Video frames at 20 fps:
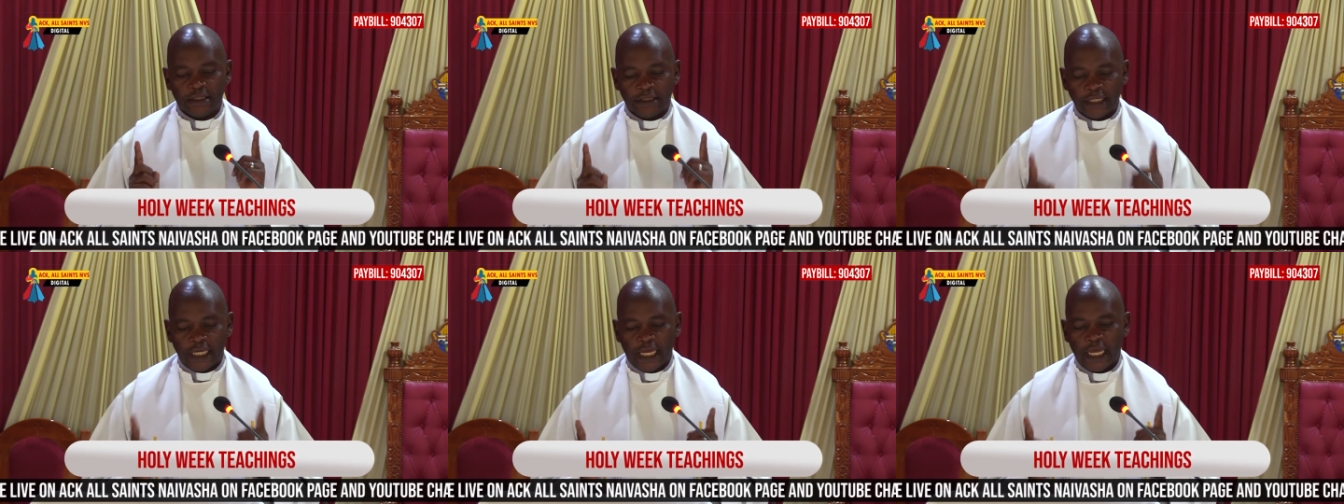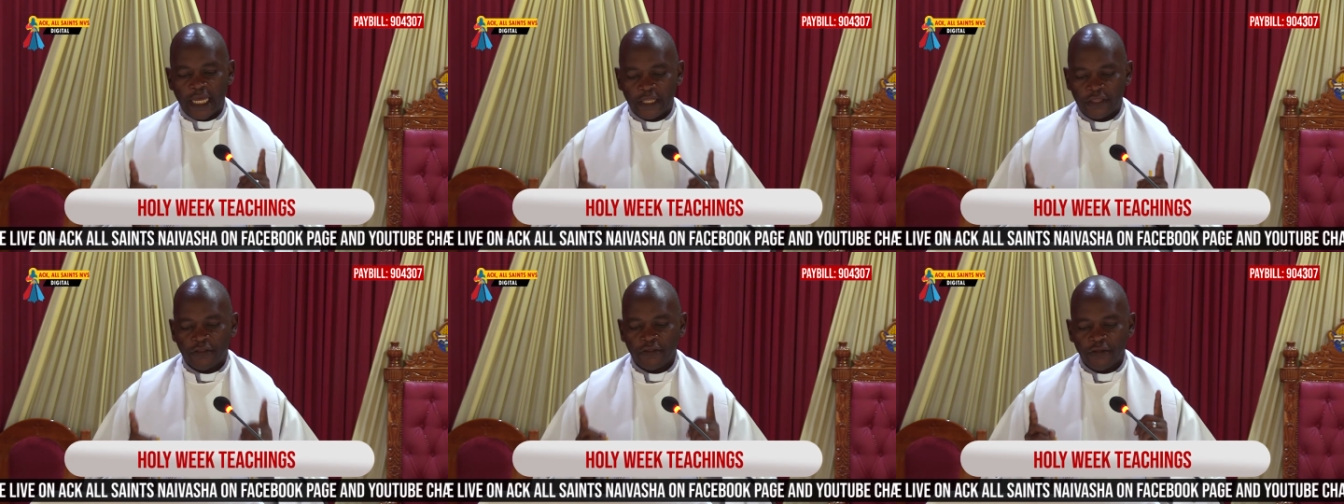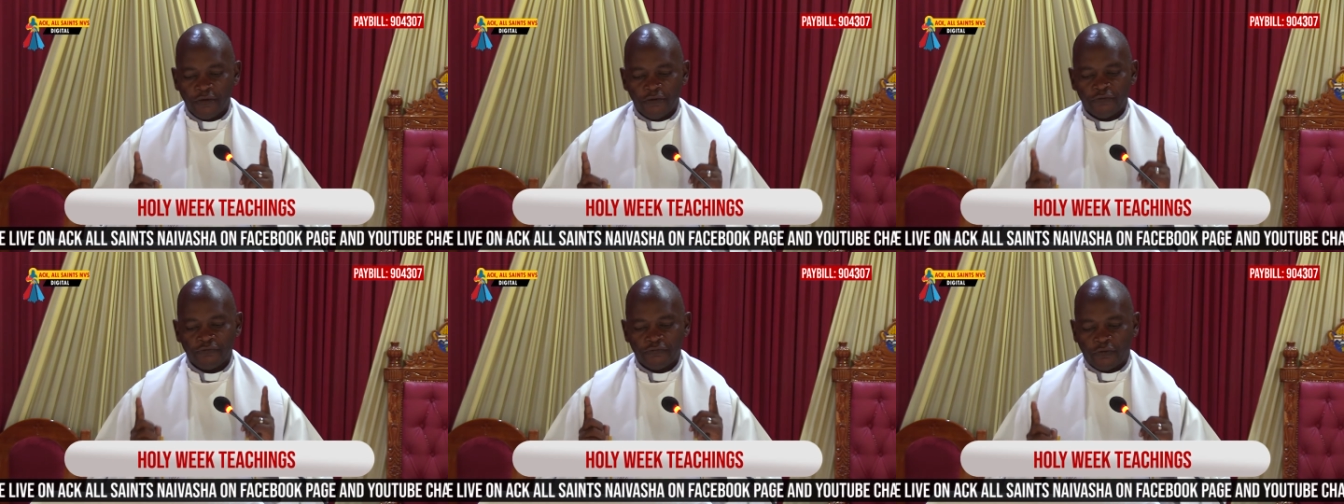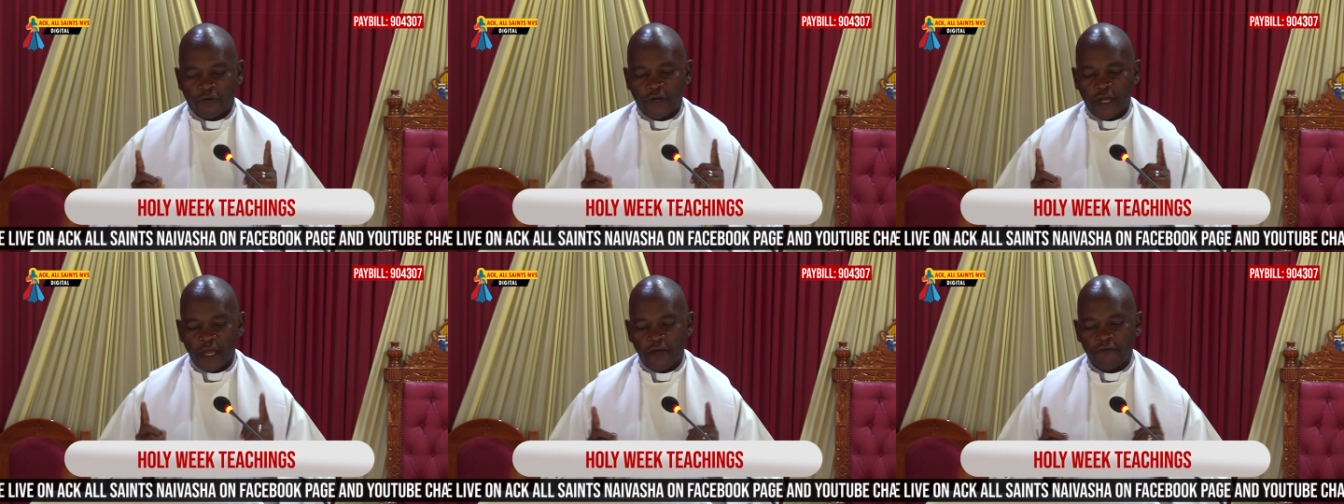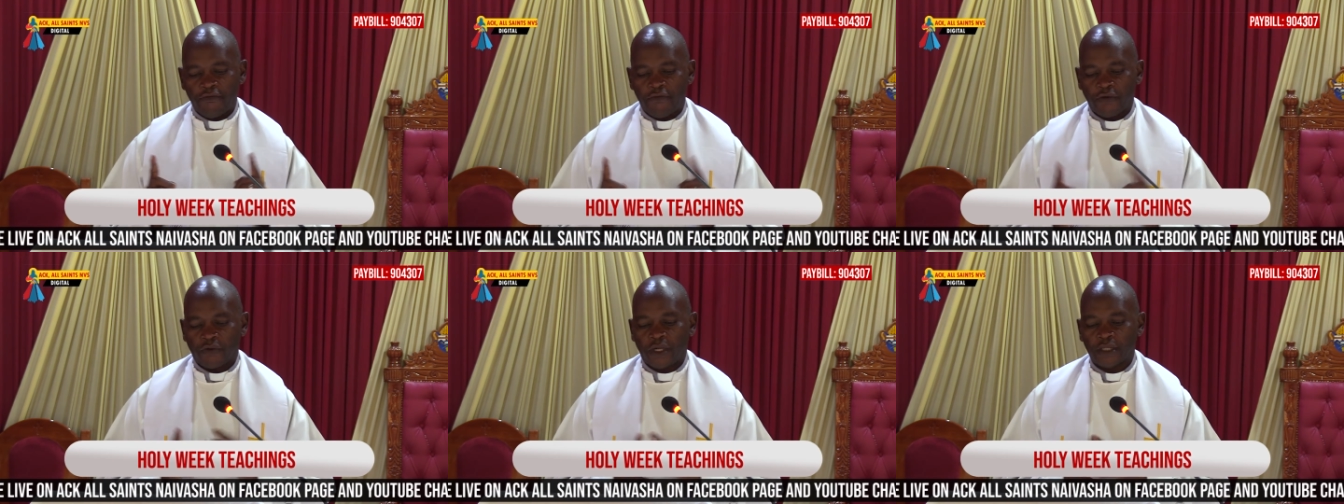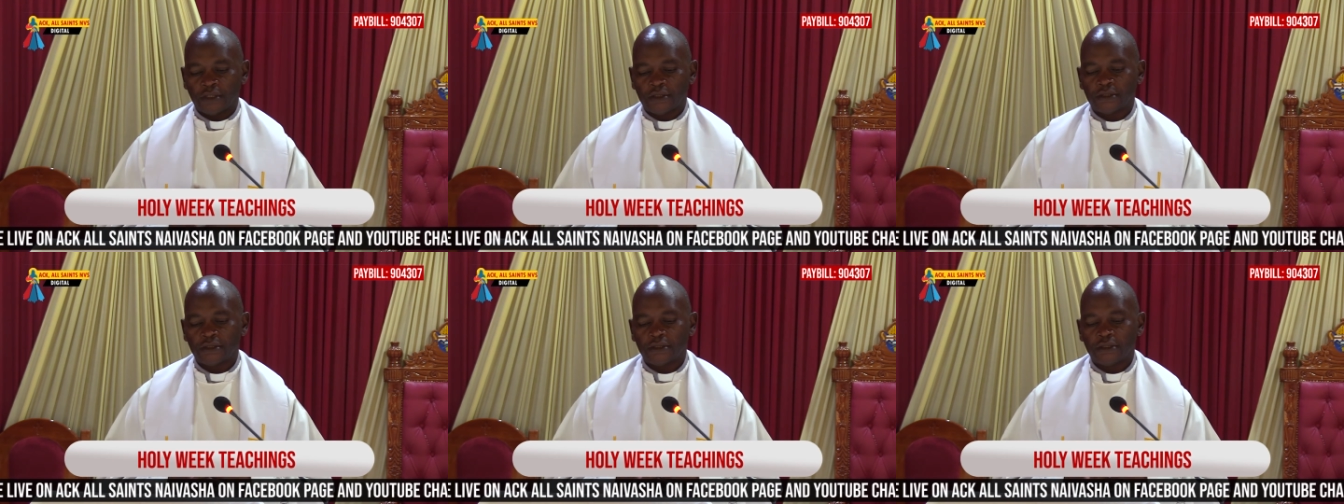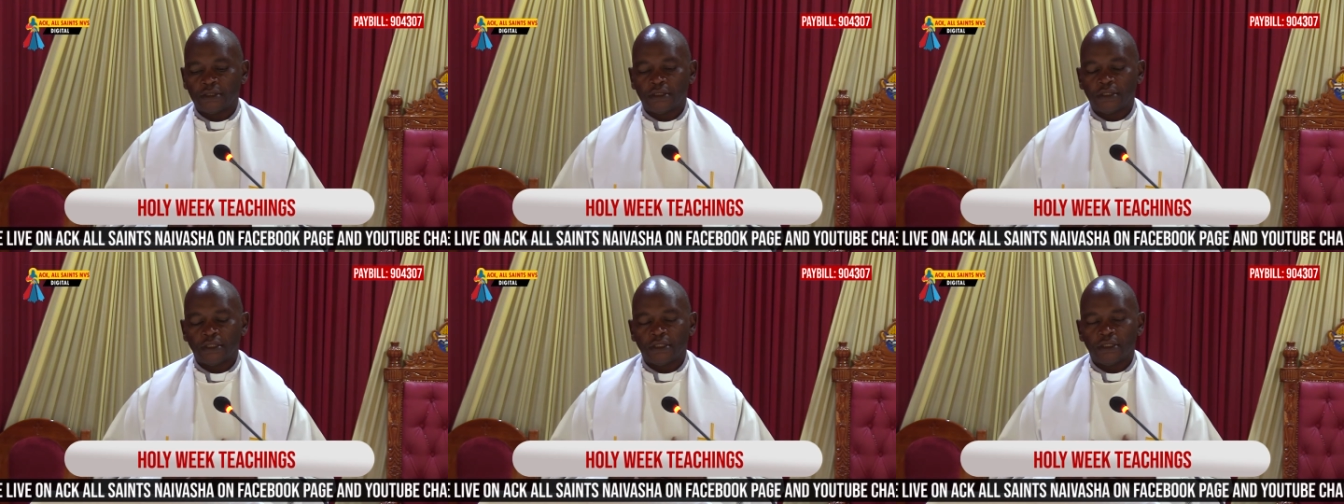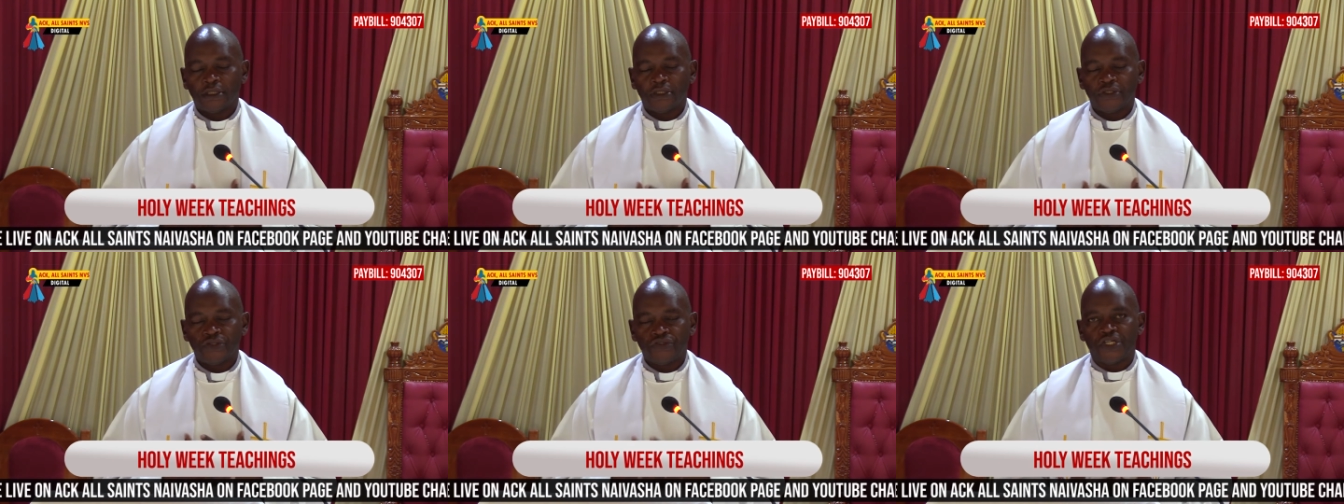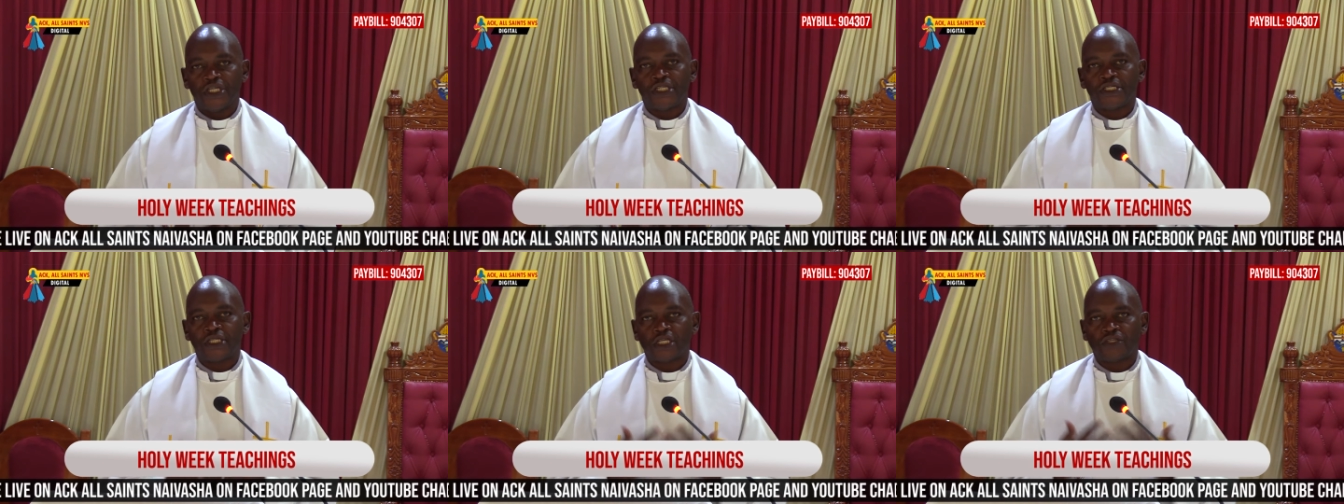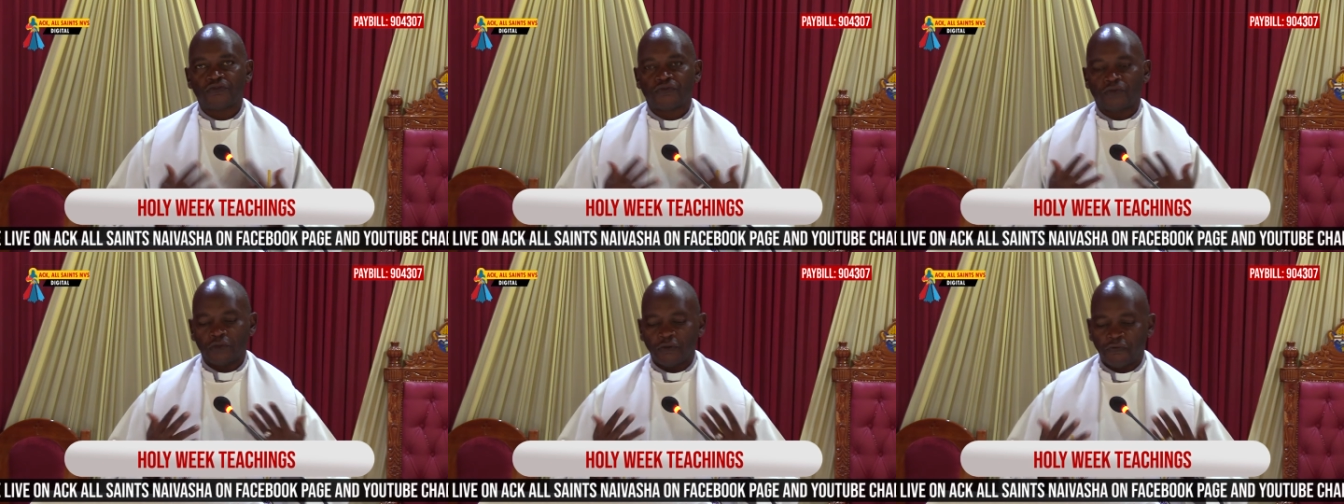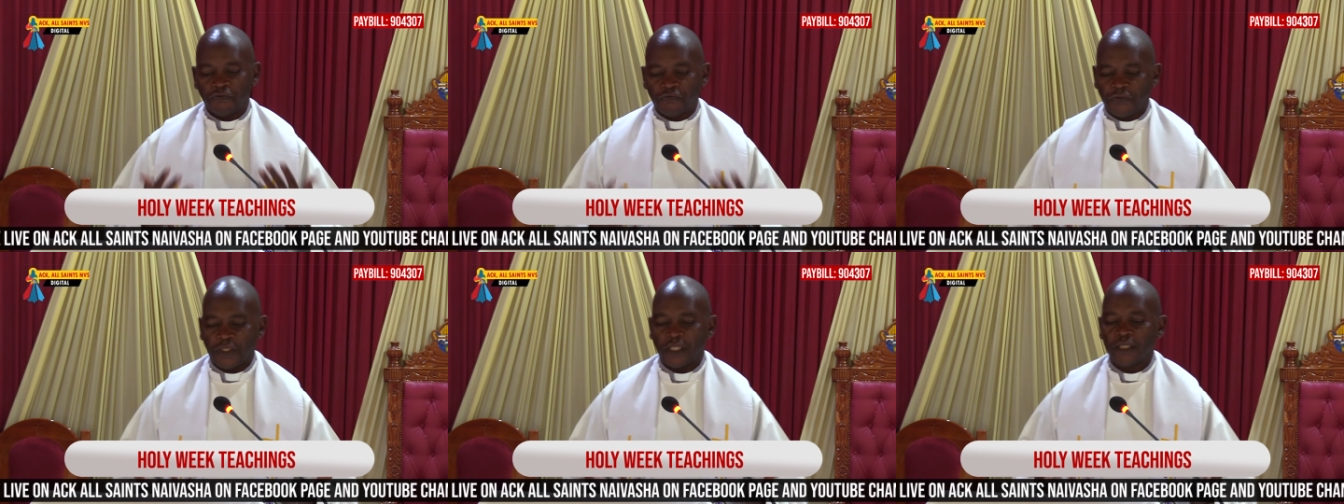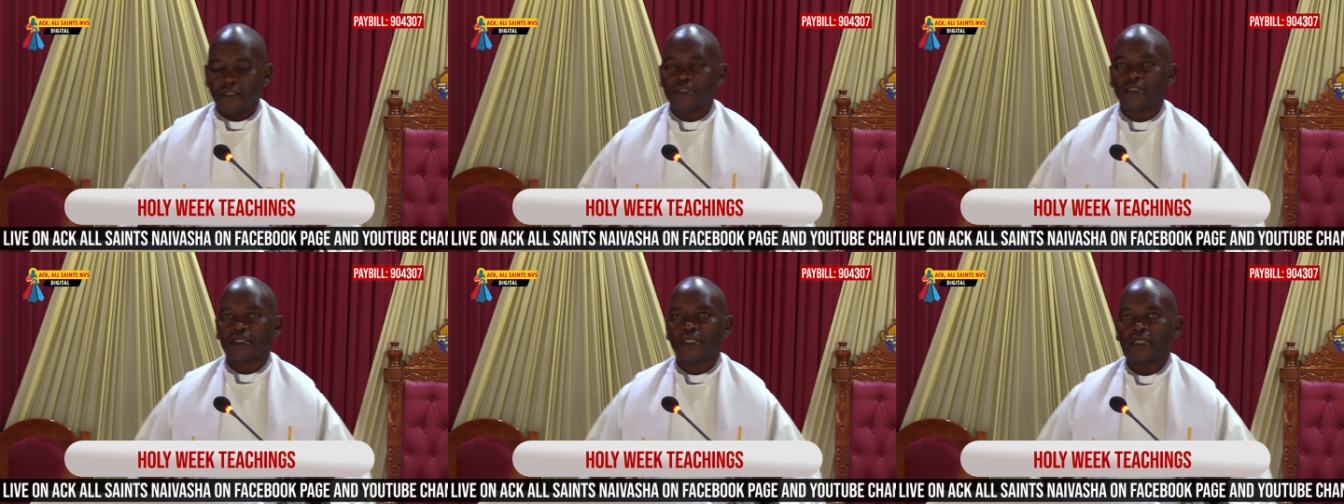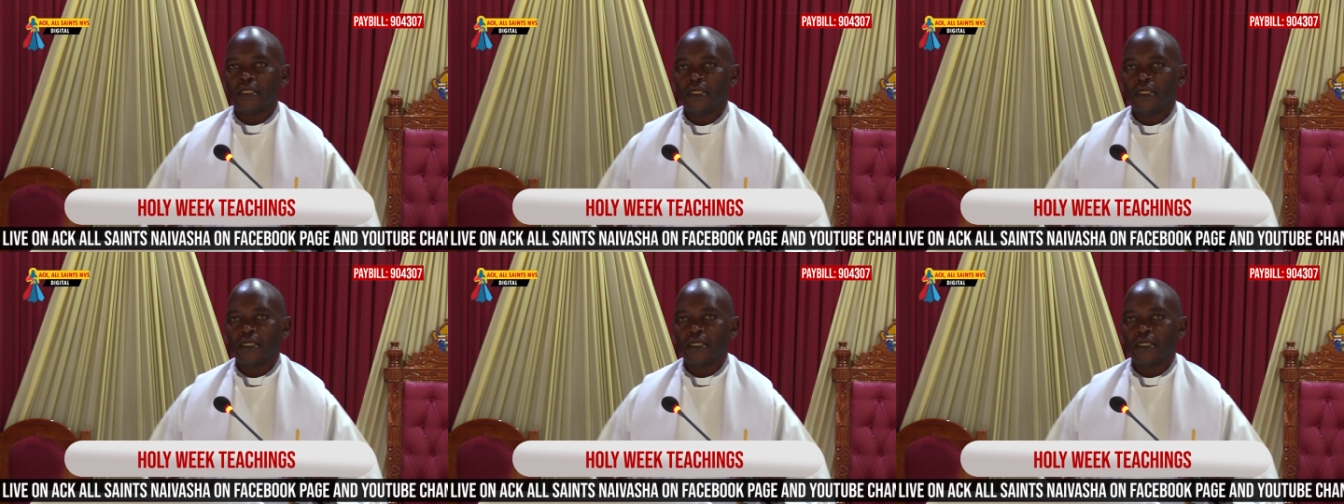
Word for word: death for everyone. Jesus fulfilled